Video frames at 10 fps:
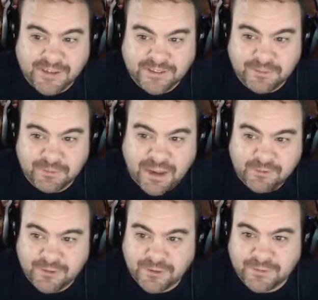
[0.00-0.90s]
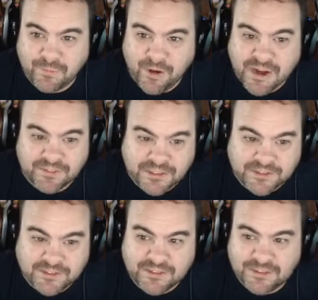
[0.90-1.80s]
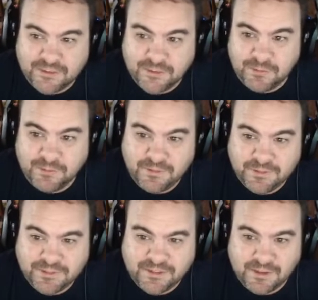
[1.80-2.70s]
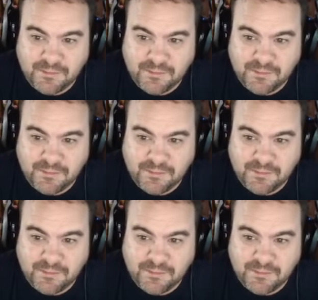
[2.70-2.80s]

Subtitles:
how tall is Fran? Like 6'2"? He's got a bunch